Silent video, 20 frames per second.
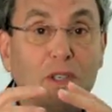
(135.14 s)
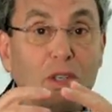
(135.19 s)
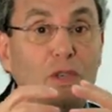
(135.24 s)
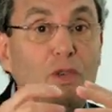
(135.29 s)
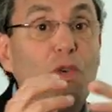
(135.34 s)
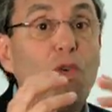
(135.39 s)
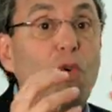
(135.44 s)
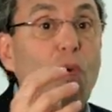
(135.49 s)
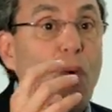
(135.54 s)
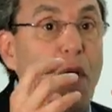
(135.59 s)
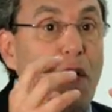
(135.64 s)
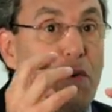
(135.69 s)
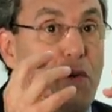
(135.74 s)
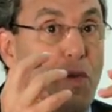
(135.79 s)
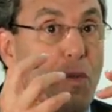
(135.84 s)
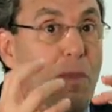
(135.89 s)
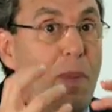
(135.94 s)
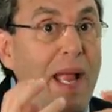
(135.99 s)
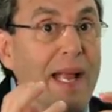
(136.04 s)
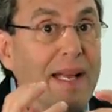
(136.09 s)
to do when
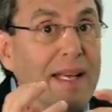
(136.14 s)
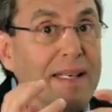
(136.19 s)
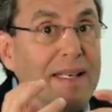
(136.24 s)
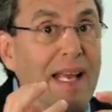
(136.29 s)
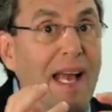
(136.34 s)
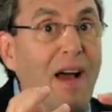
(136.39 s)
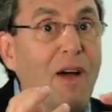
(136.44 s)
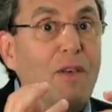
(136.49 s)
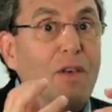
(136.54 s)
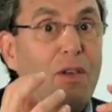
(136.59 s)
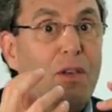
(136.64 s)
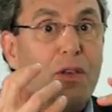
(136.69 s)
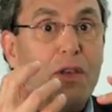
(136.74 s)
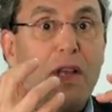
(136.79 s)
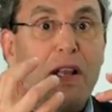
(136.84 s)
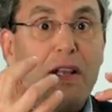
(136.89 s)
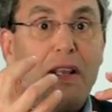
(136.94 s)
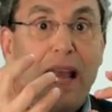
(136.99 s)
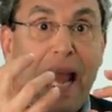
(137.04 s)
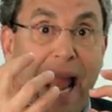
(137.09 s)
you make it down to
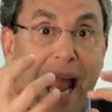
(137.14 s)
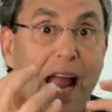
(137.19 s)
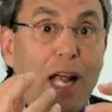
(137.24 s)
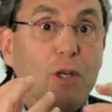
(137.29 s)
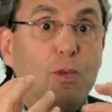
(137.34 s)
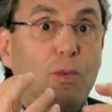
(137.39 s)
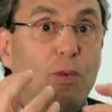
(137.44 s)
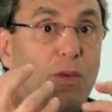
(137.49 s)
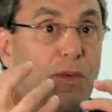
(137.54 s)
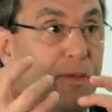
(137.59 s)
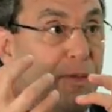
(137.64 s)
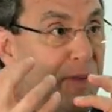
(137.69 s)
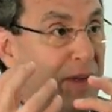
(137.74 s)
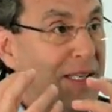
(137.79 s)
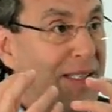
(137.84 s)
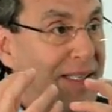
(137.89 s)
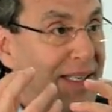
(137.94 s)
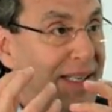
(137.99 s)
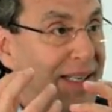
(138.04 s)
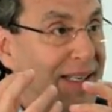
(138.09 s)
the actual
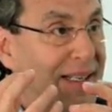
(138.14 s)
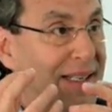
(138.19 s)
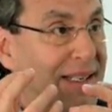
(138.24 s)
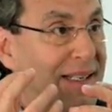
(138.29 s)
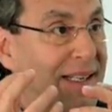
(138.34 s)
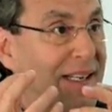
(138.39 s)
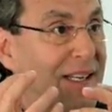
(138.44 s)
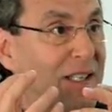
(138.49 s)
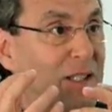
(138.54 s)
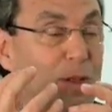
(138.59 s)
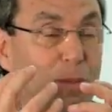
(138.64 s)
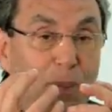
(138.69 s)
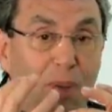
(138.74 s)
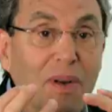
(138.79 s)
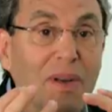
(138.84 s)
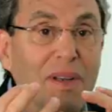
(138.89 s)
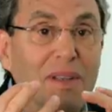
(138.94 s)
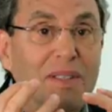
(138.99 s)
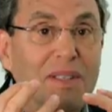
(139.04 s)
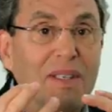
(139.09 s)
feeling and
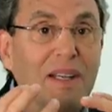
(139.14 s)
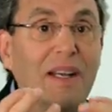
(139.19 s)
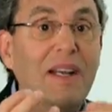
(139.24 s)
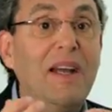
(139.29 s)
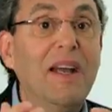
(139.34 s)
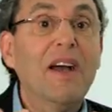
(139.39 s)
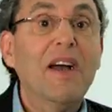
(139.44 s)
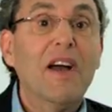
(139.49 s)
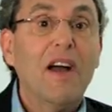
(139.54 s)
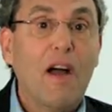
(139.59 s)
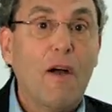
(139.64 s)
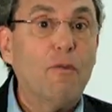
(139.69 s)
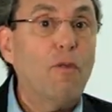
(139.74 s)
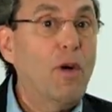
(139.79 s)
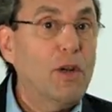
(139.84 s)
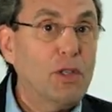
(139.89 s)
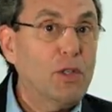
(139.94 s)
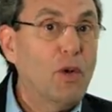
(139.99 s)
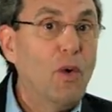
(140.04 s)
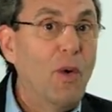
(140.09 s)
experiencing of
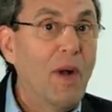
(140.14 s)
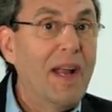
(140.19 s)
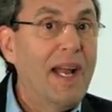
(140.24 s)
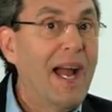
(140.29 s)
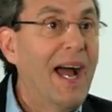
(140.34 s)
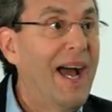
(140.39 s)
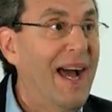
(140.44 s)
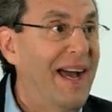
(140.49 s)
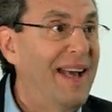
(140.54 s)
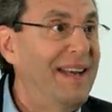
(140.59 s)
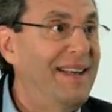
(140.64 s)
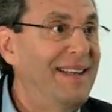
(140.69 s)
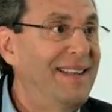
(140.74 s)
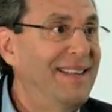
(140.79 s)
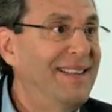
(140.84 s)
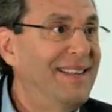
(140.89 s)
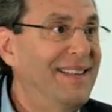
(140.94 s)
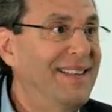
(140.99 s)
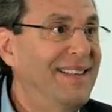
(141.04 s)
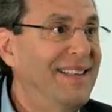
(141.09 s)
what's going on
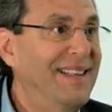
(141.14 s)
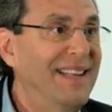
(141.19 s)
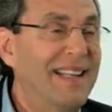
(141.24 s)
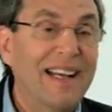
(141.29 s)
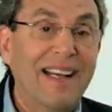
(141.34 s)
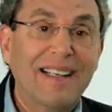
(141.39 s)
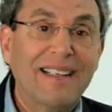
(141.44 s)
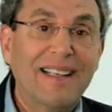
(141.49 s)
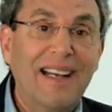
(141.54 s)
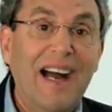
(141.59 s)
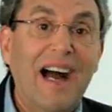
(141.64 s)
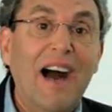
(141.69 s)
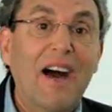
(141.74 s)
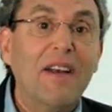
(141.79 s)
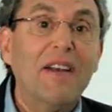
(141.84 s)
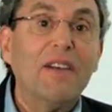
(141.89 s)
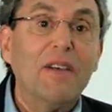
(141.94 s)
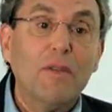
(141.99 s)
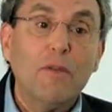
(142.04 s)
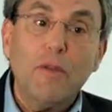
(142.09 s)

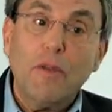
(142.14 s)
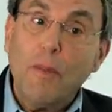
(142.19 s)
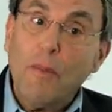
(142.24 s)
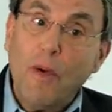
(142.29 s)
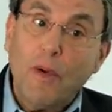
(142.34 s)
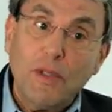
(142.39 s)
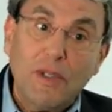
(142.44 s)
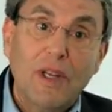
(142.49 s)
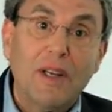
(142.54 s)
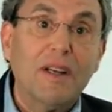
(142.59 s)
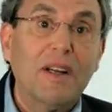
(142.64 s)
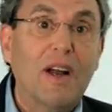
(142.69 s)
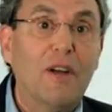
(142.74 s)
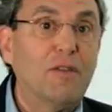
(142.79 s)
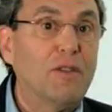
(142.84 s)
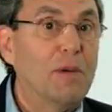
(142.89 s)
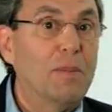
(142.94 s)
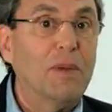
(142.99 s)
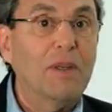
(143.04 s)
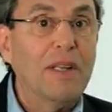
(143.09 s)
the most
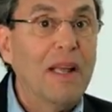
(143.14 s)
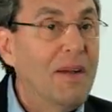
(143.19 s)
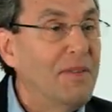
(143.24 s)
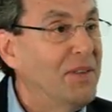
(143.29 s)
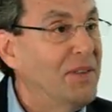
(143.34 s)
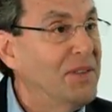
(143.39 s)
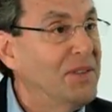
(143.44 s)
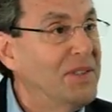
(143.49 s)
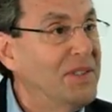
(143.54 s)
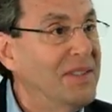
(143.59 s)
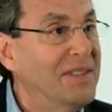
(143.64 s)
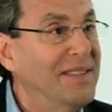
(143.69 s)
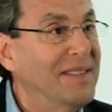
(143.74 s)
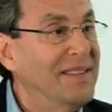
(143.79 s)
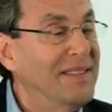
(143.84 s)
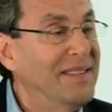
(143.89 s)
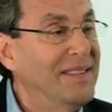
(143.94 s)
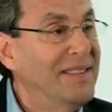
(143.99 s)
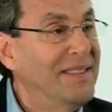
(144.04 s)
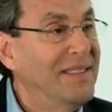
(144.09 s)
uncomfortable levels.
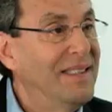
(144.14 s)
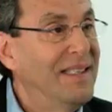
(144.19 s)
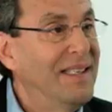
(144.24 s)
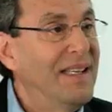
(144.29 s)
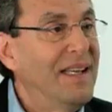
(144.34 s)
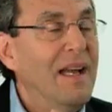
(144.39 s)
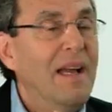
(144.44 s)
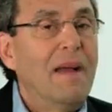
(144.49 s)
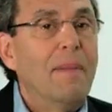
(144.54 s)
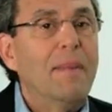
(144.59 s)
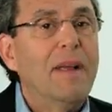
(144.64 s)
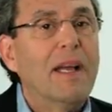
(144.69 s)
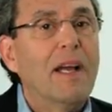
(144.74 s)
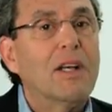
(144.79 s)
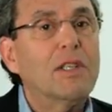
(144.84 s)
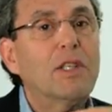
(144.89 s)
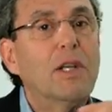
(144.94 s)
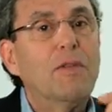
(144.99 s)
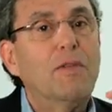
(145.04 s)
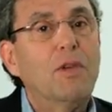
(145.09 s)

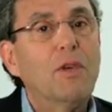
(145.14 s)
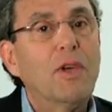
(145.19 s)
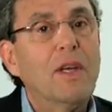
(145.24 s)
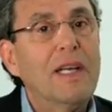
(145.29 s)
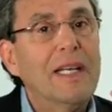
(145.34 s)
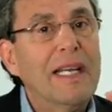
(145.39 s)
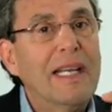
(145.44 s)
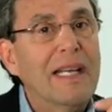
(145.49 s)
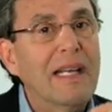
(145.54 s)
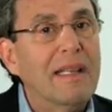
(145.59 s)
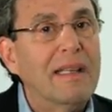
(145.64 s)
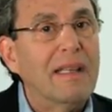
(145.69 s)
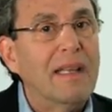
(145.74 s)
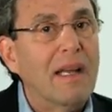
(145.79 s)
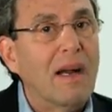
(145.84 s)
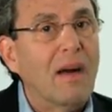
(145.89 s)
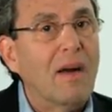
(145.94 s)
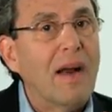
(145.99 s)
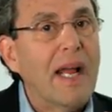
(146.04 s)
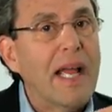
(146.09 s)
Because if you can get
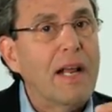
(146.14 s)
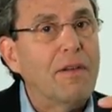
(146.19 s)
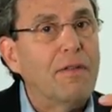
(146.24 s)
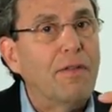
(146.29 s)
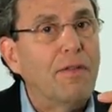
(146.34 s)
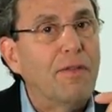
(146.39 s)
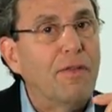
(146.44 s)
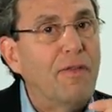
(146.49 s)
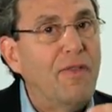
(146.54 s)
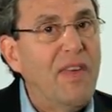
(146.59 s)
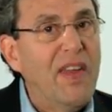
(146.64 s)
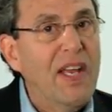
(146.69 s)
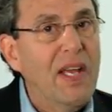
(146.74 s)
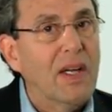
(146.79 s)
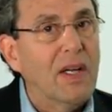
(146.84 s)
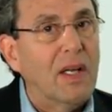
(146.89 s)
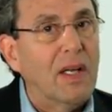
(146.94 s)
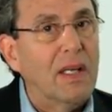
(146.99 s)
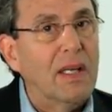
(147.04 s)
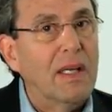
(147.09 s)
there and
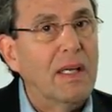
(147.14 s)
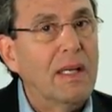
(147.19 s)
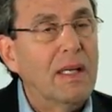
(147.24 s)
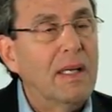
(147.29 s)
feel